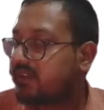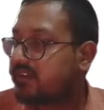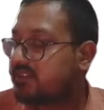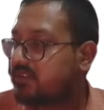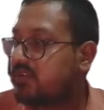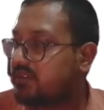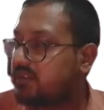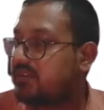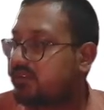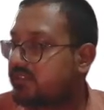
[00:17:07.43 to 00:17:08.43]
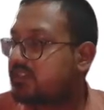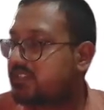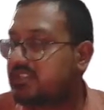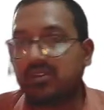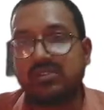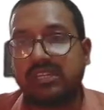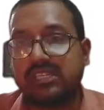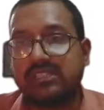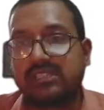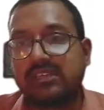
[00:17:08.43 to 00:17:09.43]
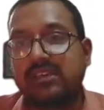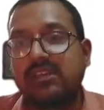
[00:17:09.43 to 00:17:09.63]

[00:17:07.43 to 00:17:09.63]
Understood? 16,000, yes,